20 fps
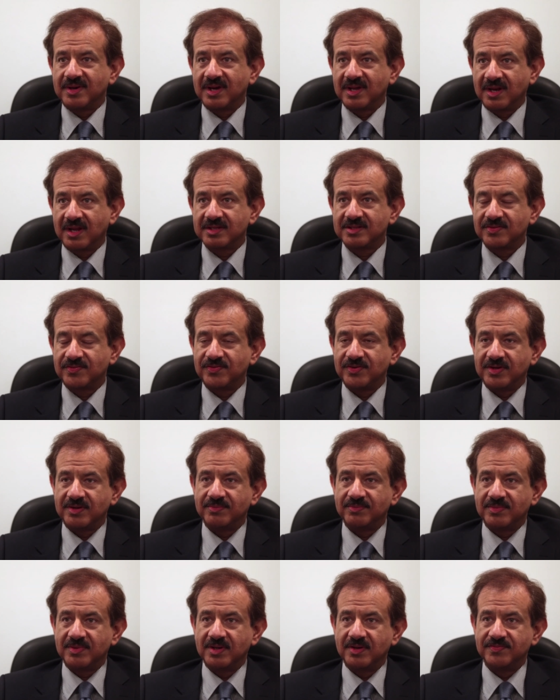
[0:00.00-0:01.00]
I'd like the
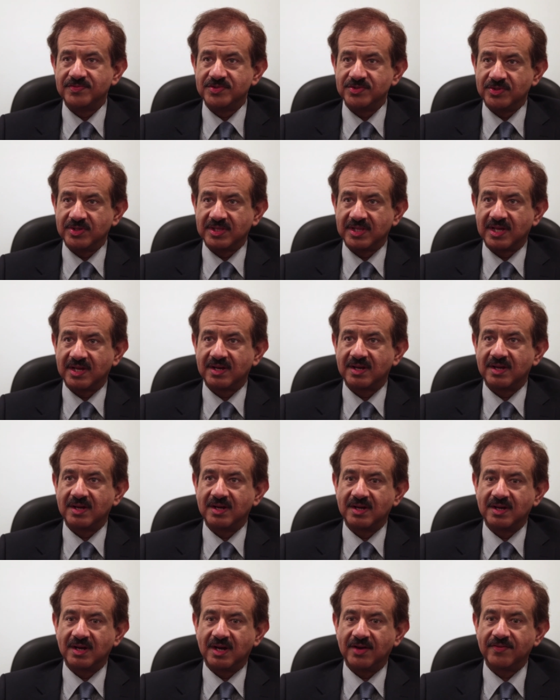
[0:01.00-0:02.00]
freedom of doing that.
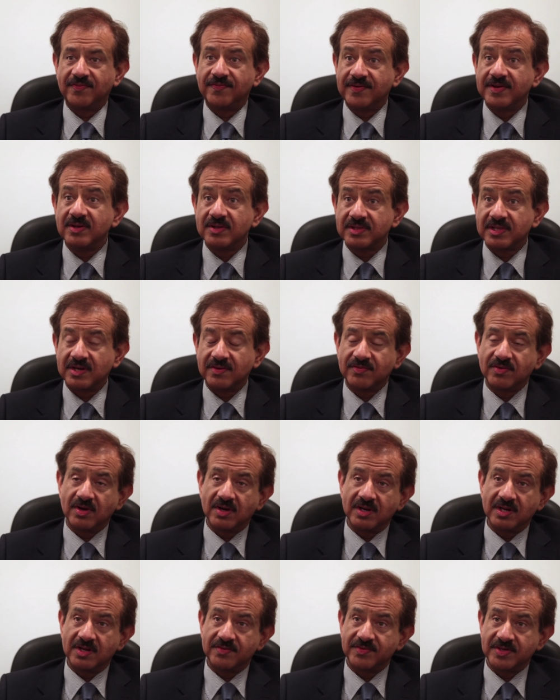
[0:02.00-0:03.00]
I feel that I've
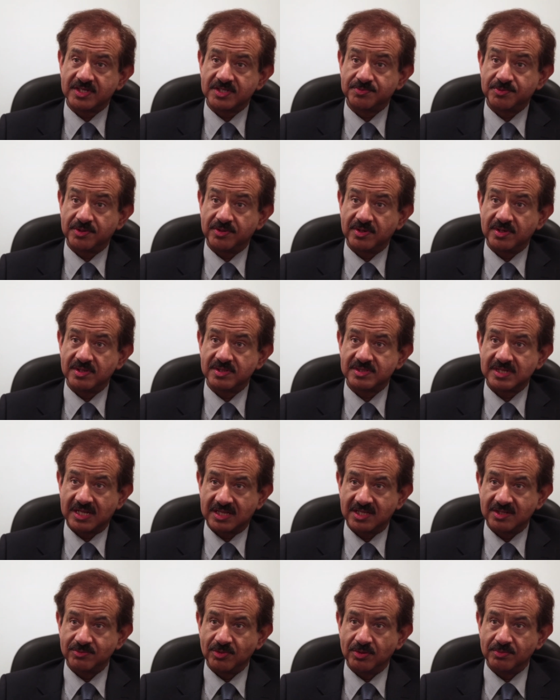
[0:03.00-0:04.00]
got enough experience
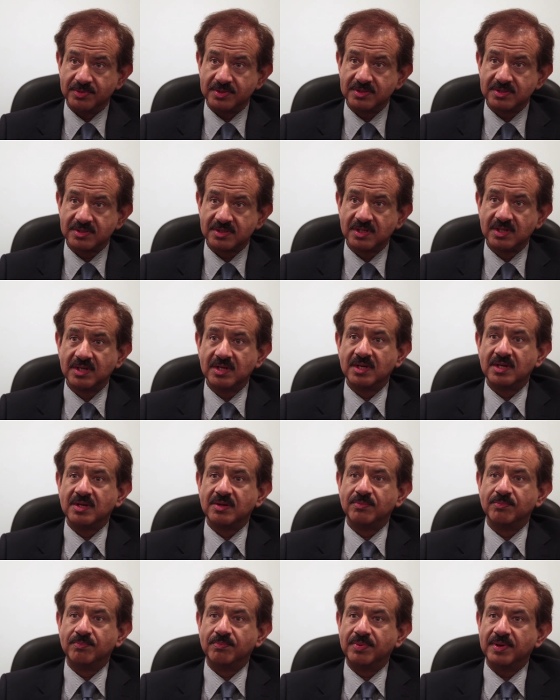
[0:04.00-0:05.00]
at the moment,
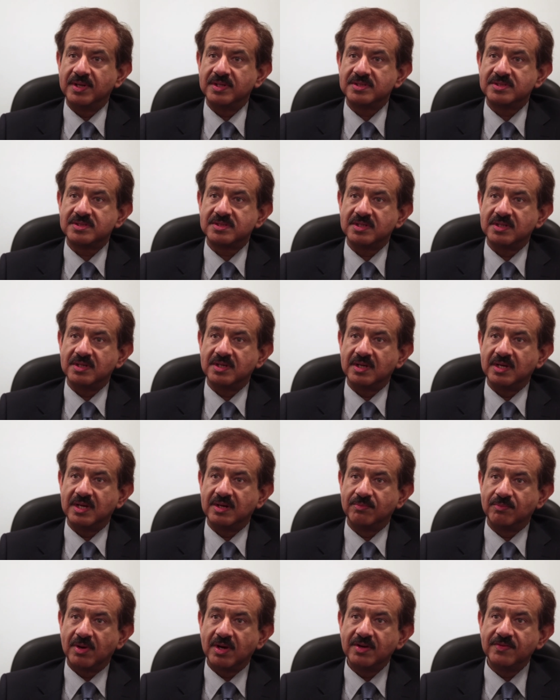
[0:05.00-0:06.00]
but
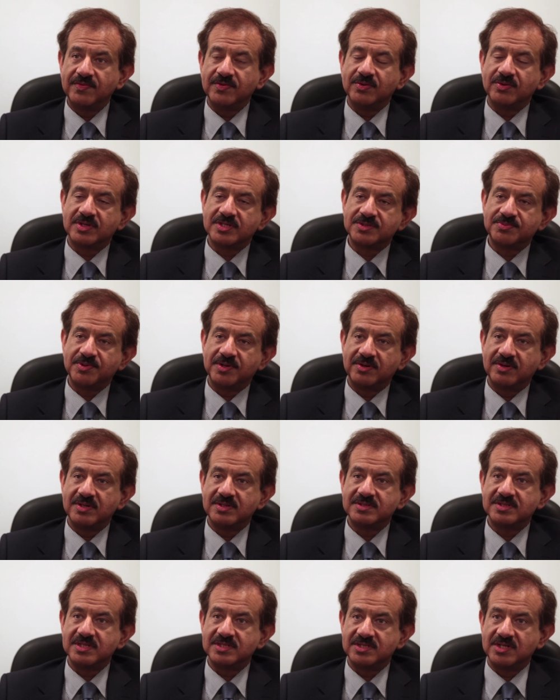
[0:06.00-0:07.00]
in my view,
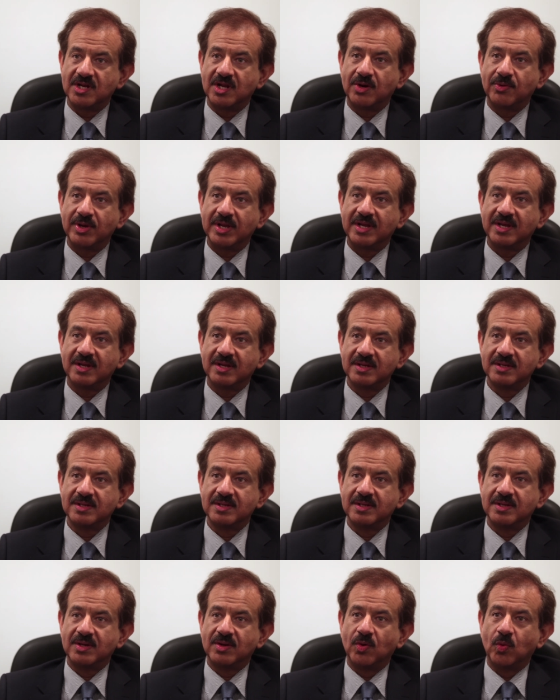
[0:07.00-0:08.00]
experience is knowing
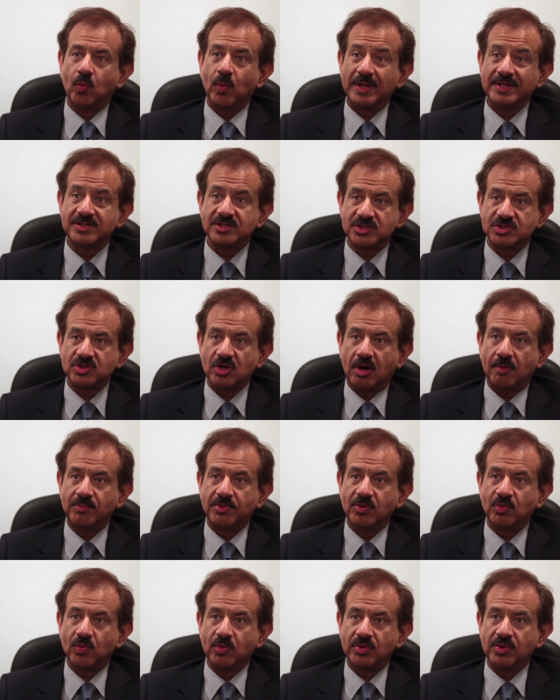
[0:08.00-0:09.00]
when to stop,
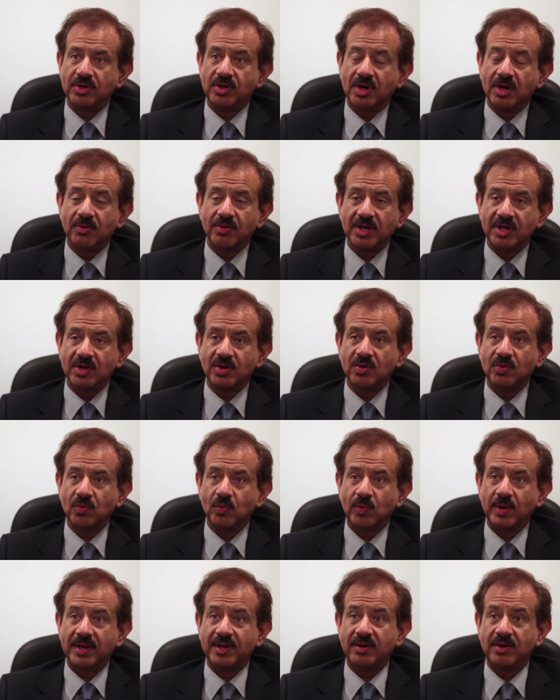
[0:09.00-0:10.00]
knowing
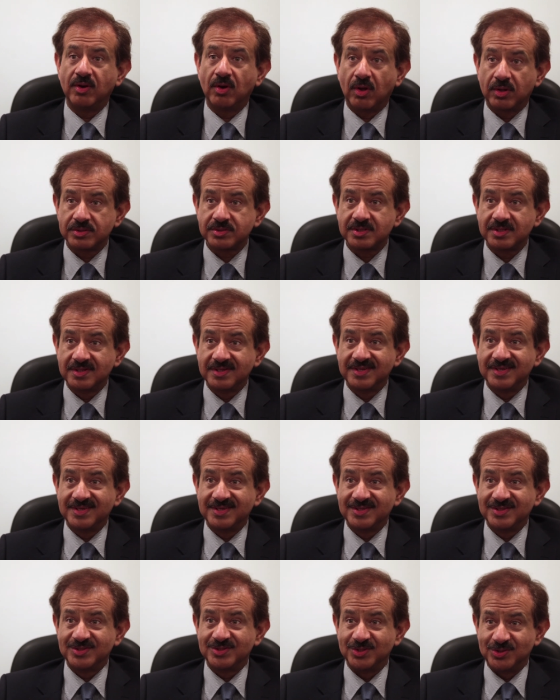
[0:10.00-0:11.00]
when not
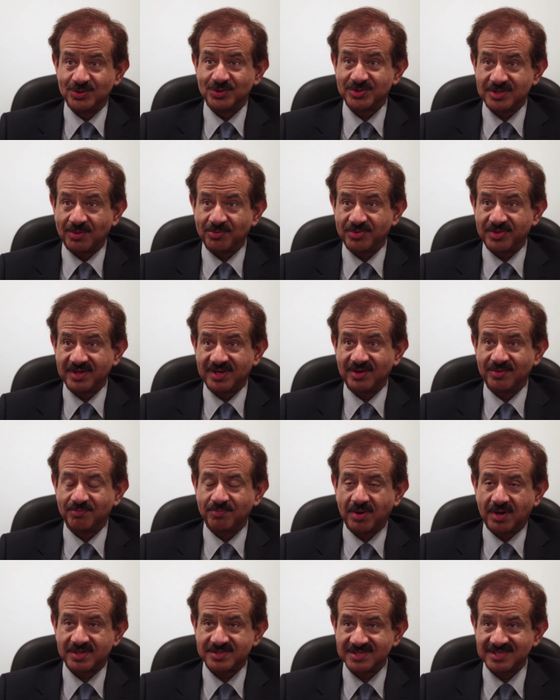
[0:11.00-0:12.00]
to do something and
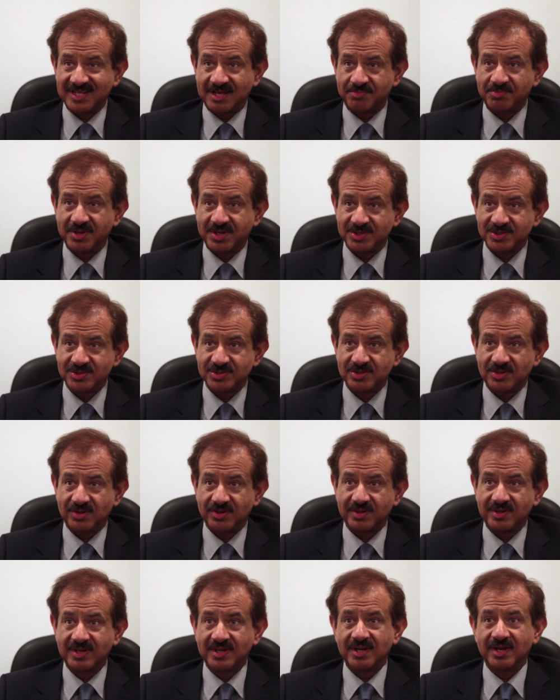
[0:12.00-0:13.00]
passing that patient
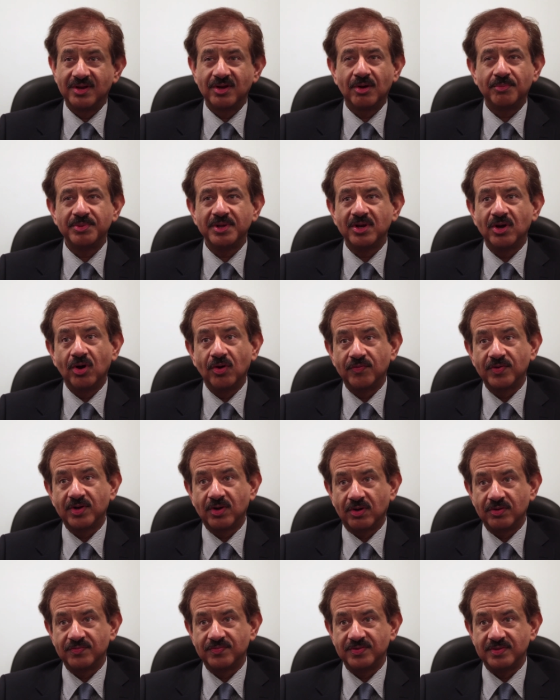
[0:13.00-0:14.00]
on, not being
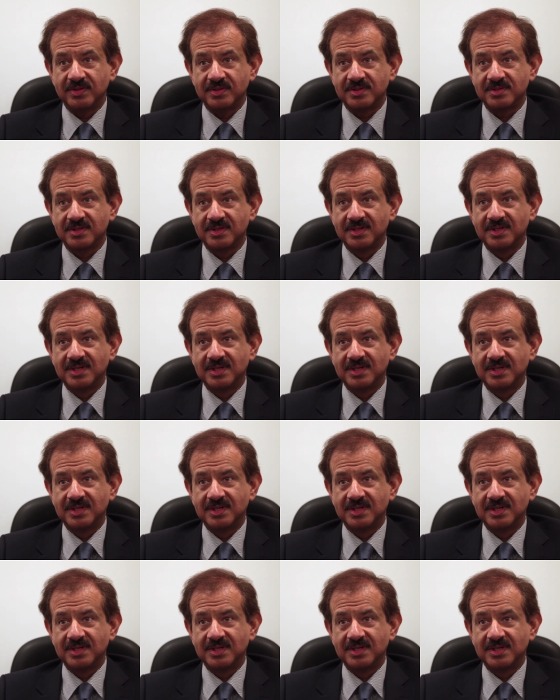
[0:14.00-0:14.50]
overconfident.